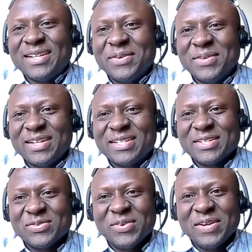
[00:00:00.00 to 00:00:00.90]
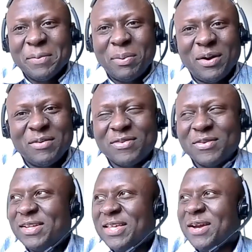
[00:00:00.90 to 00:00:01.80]
No, that is really
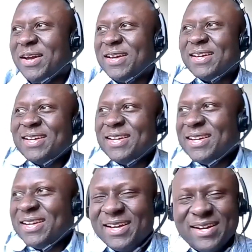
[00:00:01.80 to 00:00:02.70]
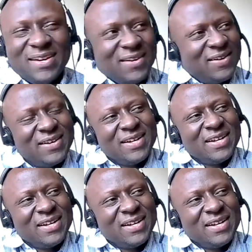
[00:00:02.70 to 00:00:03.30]
powerful. That